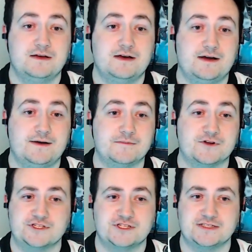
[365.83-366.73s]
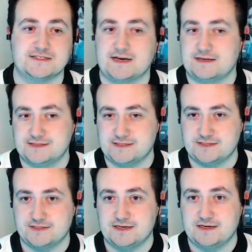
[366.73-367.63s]
Um, Christian
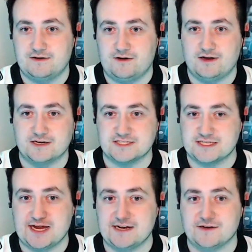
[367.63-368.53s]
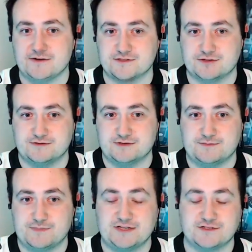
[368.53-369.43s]
Gonzalez, on a side note, the
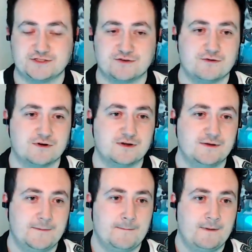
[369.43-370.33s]
Patriots corner